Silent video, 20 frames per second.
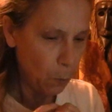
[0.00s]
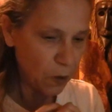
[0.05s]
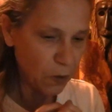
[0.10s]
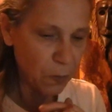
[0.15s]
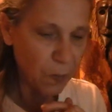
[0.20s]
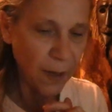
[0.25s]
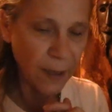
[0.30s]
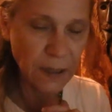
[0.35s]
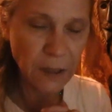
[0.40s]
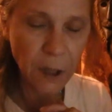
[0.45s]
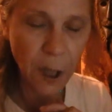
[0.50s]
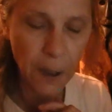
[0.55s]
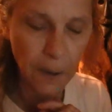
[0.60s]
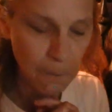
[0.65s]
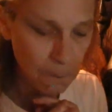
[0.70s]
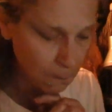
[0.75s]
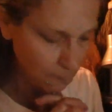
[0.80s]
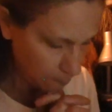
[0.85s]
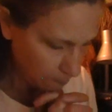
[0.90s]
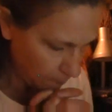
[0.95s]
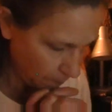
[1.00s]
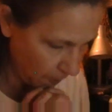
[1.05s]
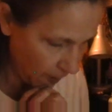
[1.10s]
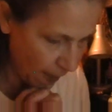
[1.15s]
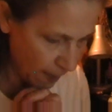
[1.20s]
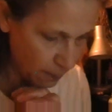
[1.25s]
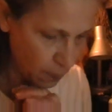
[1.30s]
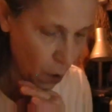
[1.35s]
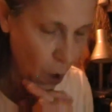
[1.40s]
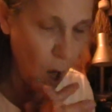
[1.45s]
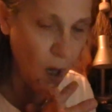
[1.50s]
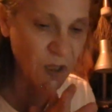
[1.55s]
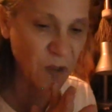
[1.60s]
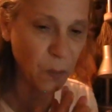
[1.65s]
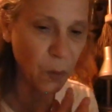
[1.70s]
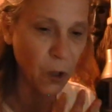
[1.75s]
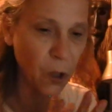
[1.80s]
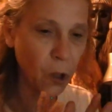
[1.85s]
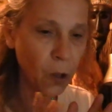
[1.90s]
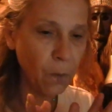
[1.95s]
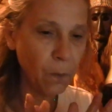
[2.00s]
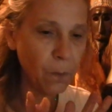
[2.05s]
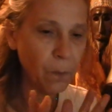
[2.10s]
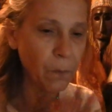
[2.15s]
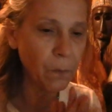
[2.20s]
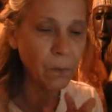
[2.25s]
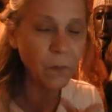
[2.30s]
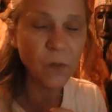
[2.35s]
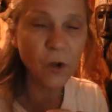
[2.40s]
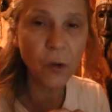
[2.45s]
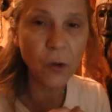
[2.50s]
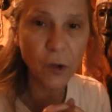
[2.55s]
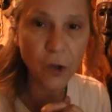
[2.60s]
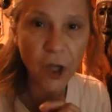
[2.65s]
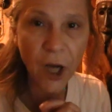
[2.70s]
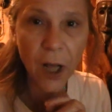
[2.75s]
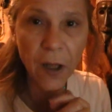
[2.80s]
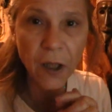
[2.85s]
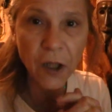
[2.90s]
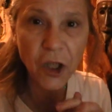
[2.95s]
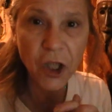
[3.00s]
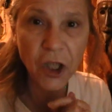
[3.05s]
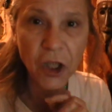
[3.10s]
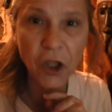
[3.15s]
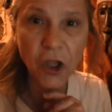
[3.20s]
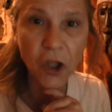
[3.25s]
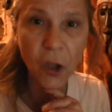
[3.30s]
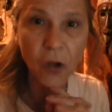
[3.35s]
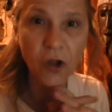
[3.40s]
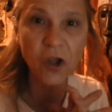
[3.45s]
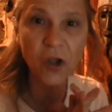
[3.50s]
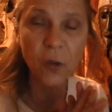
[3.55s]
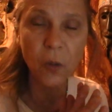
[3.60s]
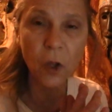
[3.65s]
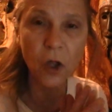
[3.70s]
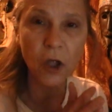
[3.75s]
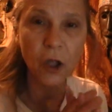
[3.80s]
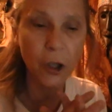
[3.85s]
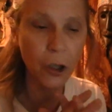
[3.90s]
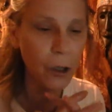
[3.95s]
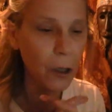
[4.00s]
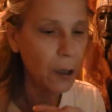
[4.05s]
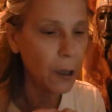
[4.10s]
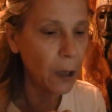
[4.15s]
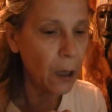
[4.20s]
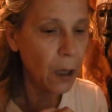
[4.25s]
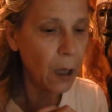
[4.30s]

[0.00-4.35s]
with my son at the hospital challenging the social worker,